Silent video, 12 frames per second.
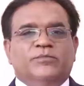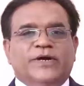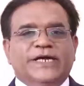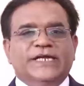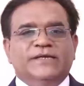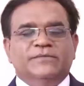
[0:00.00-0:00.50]

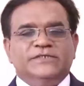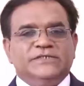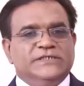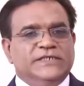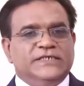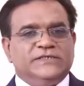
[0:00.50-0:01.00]
my name is
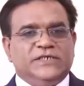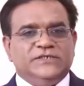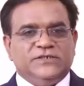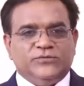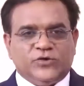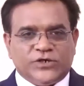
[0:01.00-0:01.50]
C.A.
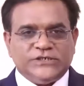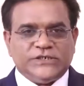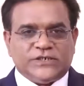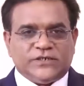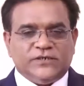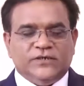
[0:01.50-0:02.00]
Sanjay
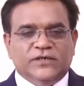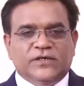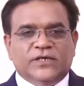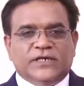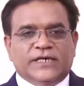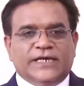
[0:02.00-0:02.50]
Mutreja
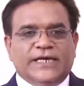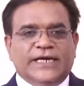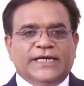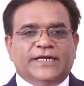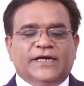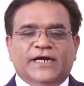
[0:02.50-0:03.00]

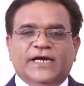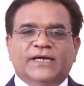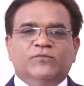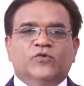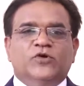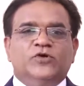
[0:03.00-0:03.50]
and I
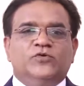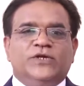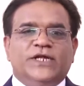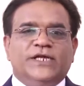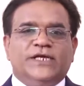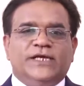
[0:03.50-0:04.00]
am going to
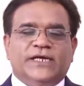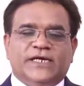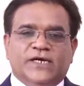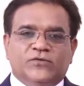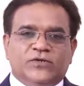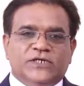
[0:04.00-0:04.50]
take
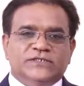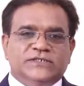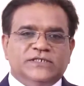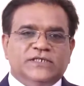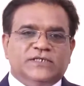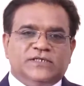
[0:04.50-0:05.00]

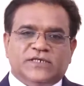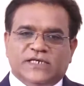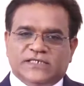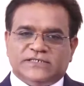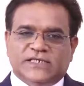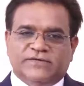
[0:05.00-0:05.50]
Accountancy
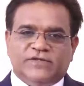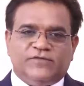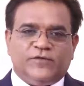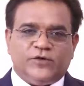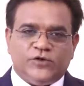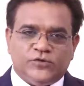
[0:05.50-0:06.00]
class
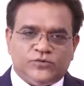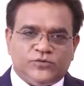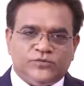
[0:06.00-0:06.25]
11th for you.